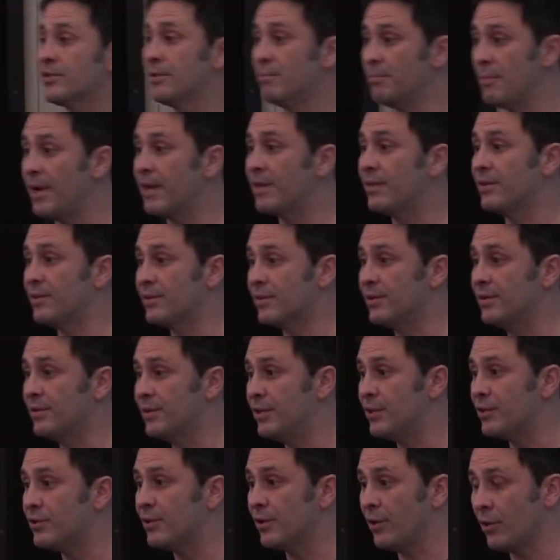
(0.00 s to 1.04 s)
make this
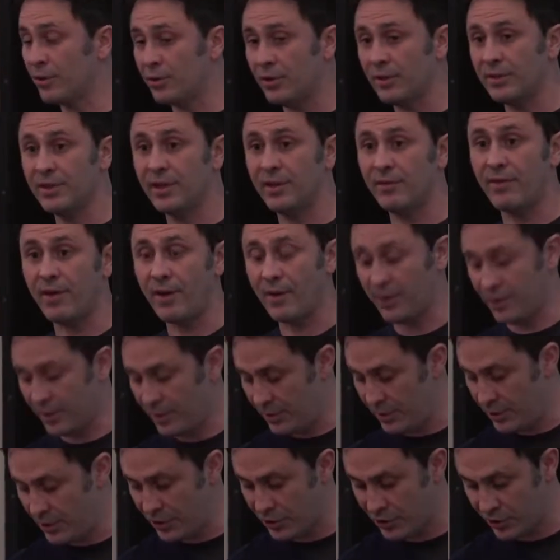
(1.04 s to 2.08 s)
condition or to identify the
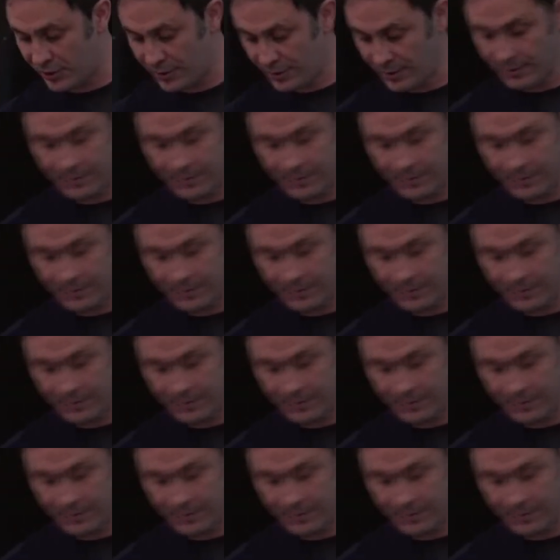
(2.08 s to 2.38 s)
condition.